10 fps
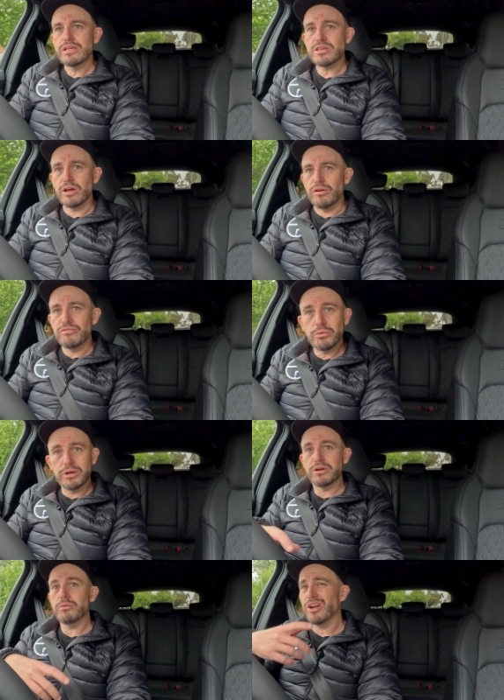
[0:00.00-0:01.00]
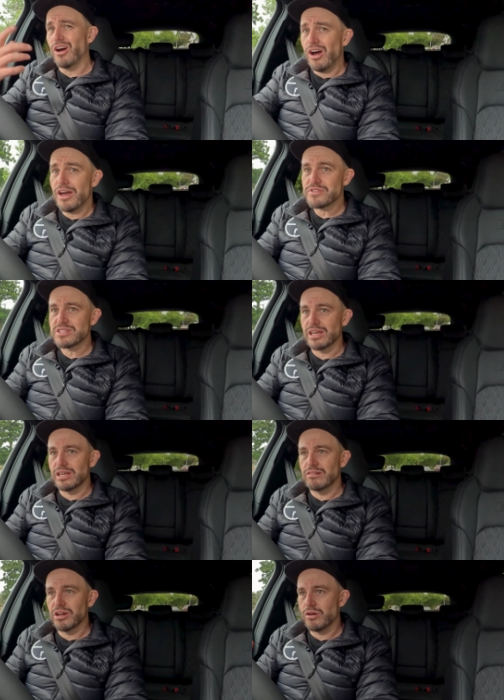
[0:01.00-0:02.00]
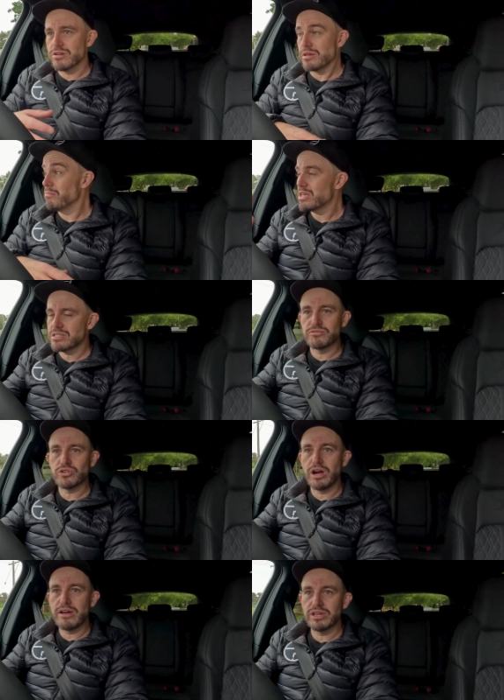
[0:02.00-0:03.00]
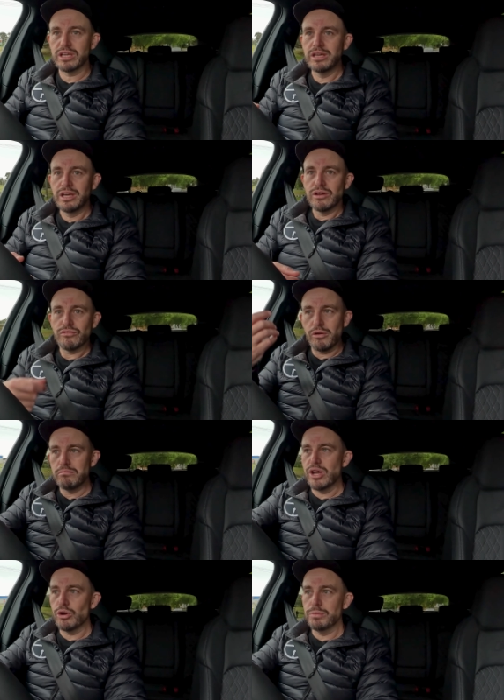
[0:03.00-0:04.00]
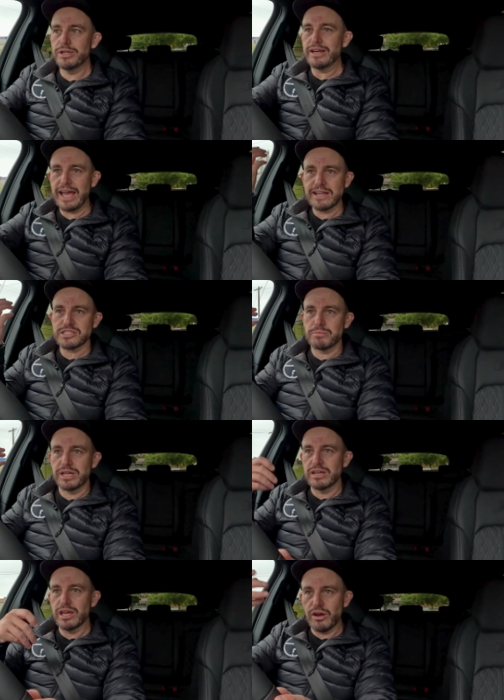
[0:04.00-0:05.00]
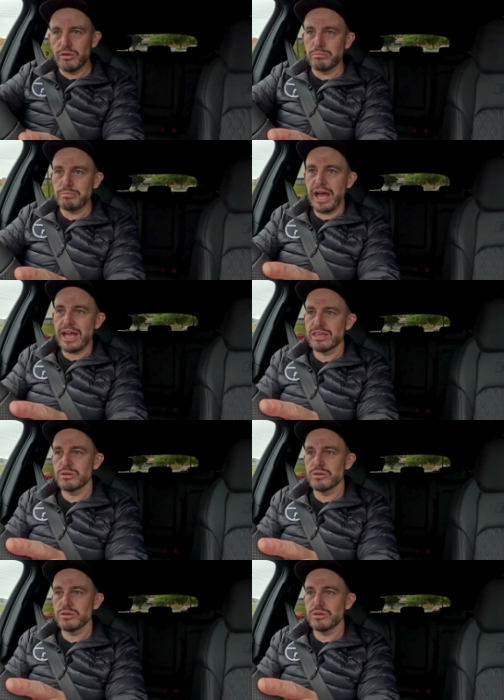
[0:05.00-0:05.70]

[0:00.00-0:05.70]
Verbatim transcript: So, if you're wondering what I've seen across a mix of driving from Melbourne out to Bendigo and back,